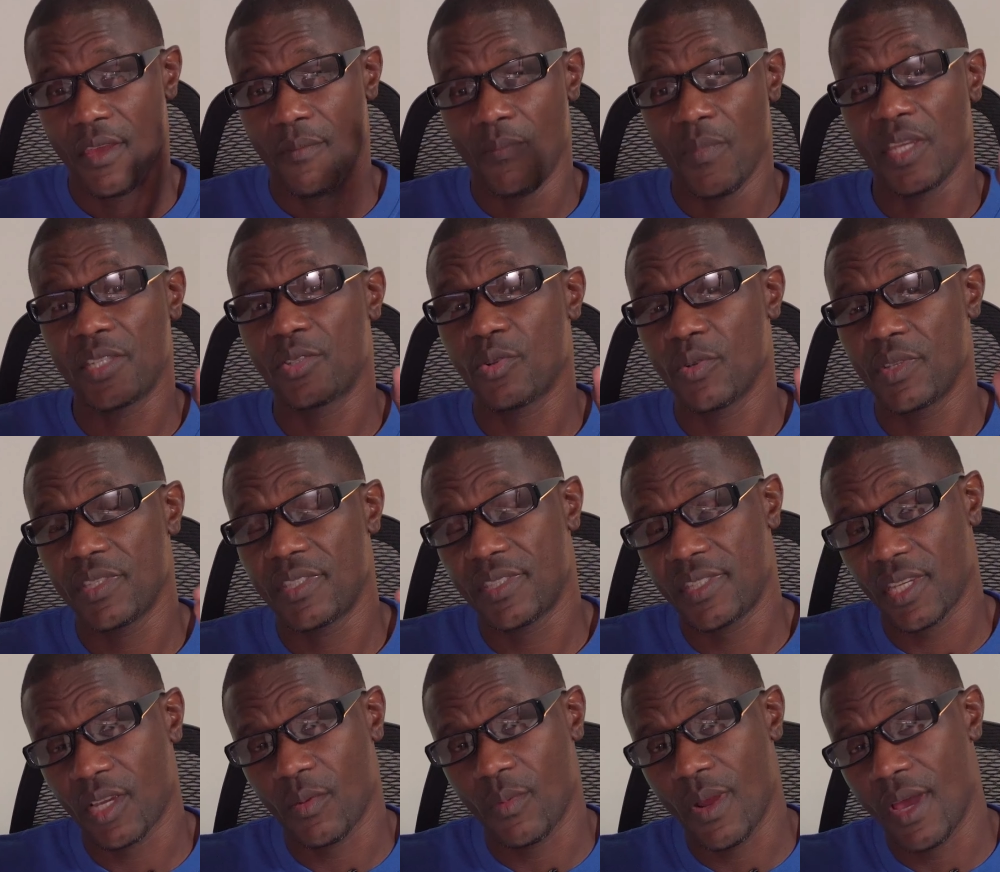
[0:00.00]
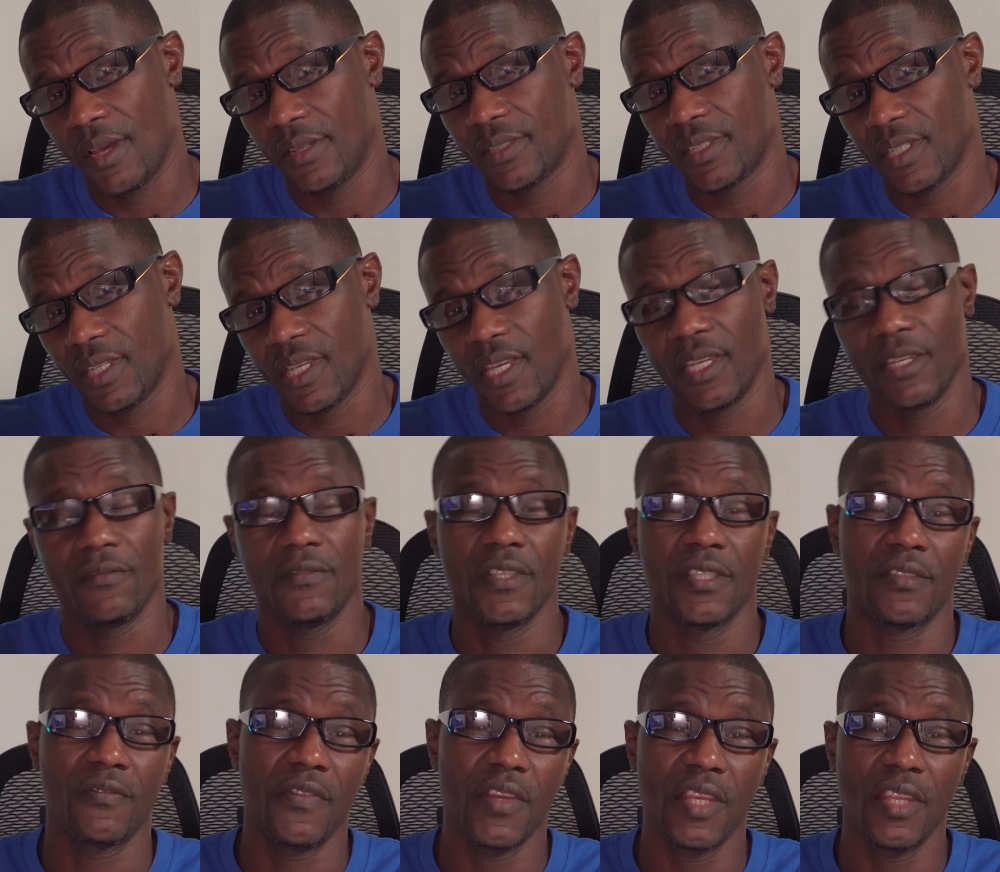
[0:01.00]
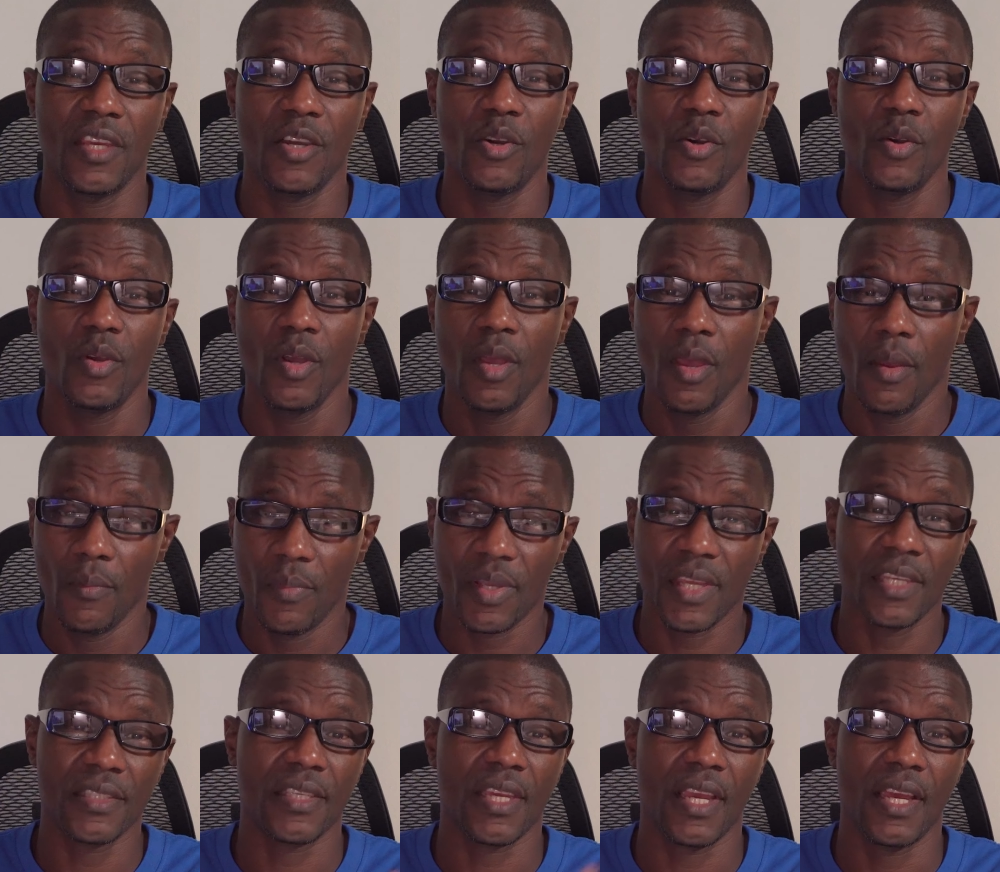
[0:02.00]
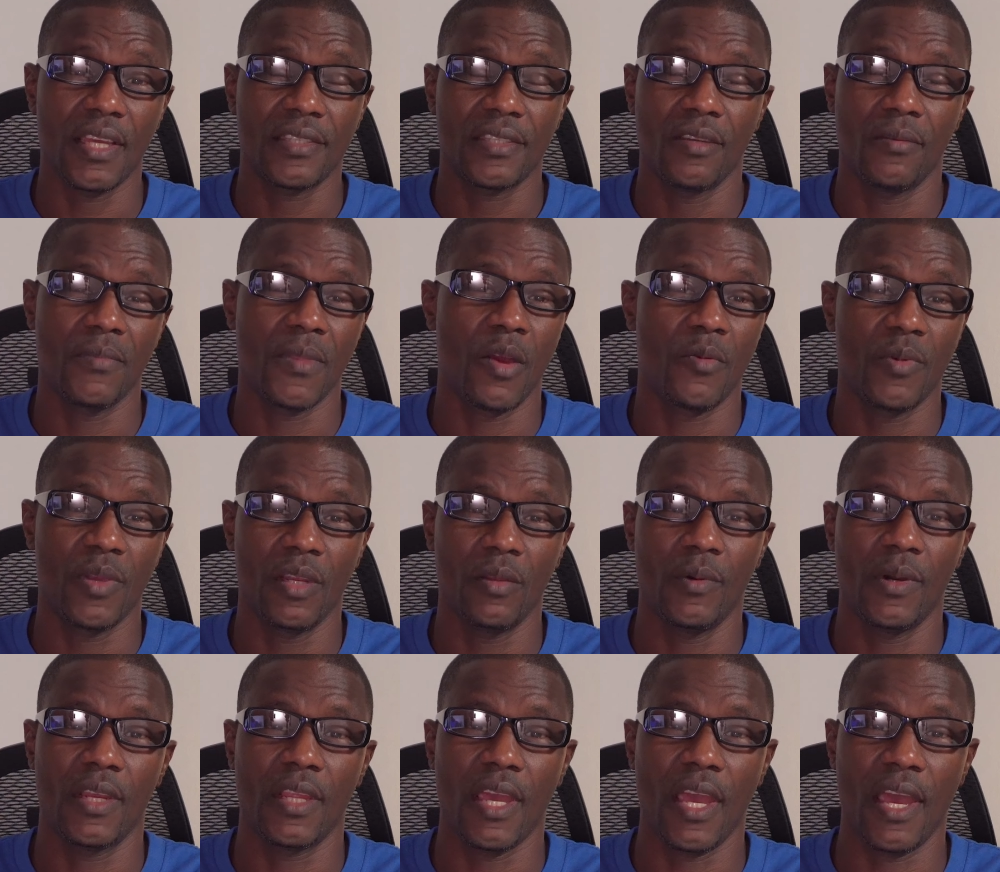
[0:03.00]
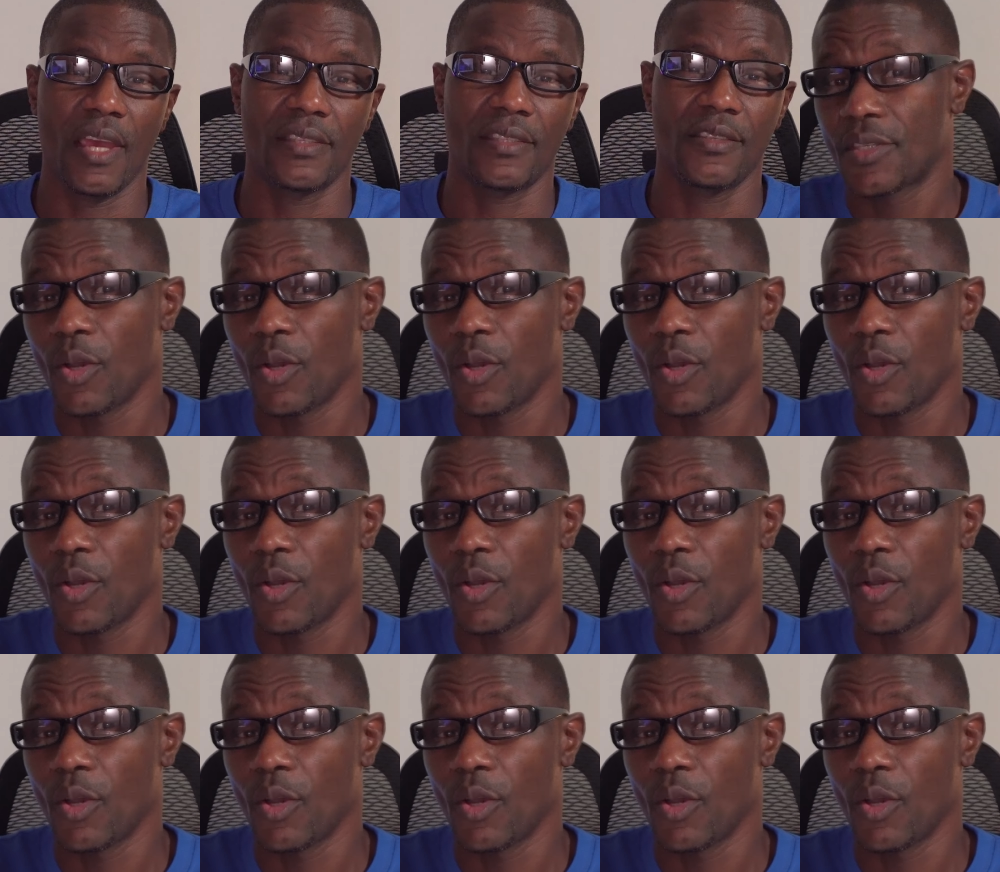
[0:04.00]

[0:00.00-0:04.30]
make sure you stick around till the end of this video because I got something I really want to ask.